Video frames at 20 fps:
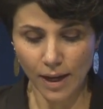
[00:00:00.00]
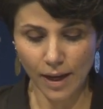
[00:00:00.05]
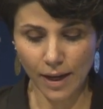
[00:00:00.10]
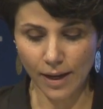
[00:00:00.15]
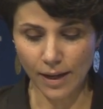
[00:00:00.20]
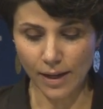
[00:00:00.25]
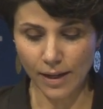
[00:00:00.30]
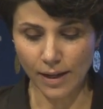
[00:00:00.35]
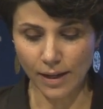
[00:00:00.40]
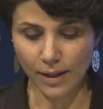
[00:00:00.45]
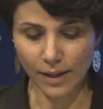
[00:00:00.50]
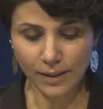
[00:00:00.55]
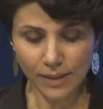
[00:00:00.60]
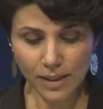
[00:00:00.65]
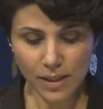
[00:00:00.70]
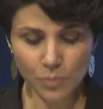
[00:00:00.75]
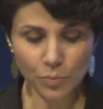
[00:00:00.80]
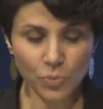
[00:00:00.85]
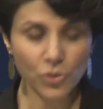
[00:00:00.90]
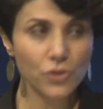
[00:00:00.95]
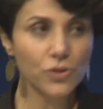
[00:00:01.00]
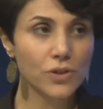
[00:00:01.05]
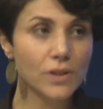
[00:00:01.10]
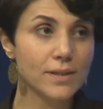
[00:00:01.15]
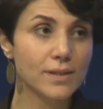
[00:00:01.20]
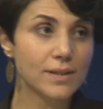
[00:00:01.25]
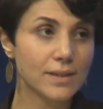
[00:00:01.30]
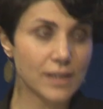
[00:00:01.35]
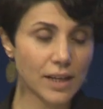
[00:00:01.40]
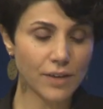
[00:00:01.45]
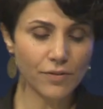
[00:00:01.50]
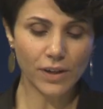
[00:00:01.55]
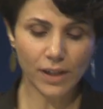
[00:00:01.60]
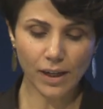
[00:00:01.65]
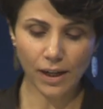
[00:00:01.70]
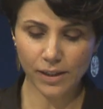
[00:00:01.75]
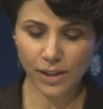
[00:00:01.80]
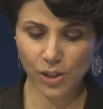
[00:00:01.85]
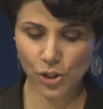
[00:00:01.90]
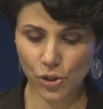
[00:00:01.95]
Uh, in this process,
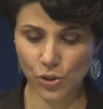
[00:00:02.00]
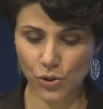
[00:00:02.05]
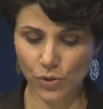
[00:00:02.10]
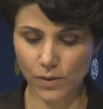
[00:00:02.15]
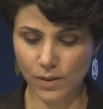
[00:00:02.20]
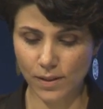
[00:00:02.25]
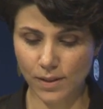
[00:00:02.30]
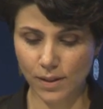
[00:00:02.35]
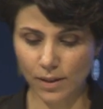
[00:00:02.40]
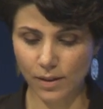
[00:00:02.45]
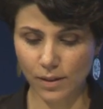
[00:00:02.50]
several issues